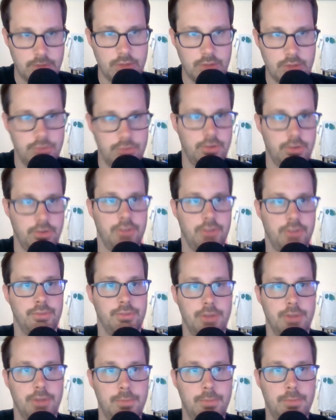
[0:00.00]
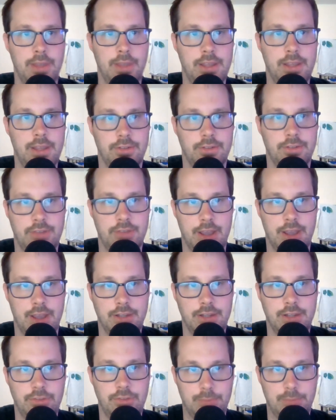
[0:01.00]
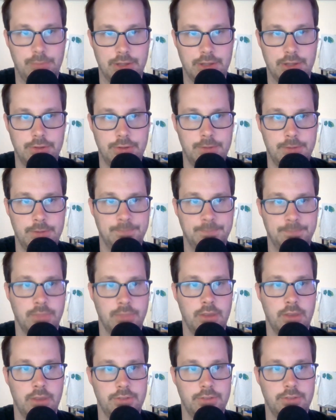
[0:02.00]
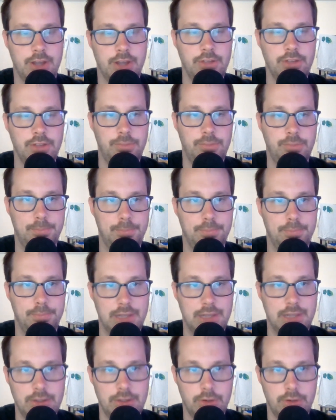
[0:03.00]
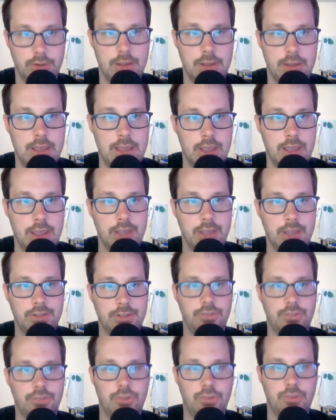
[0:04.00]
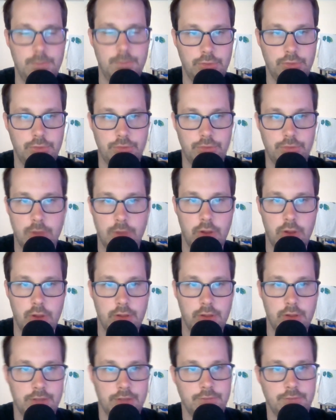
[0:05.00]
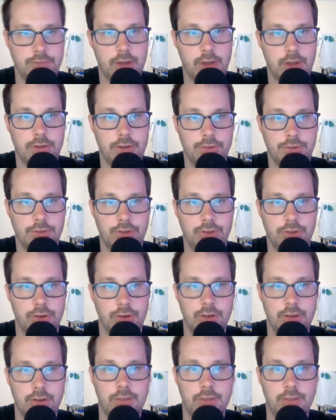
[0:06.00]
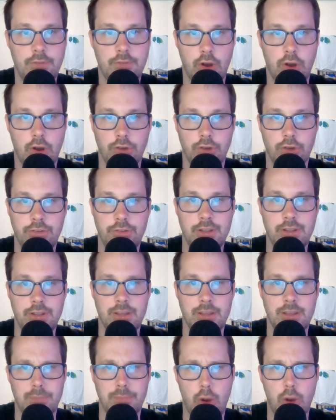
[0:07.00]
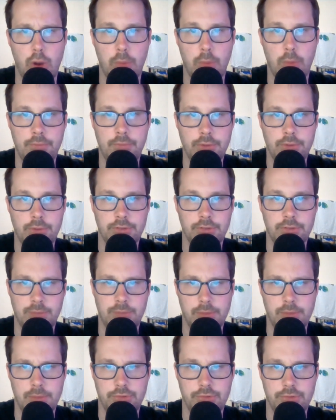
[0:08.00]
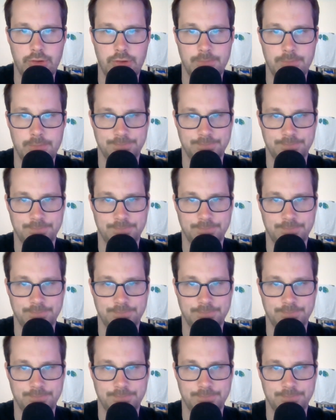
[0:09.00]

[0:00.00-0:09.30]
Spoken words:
Sorry, so number 8 is Tiny Splendor. Tiny Splendor is a super small and very alternative, artsy, and poem-focused publisher.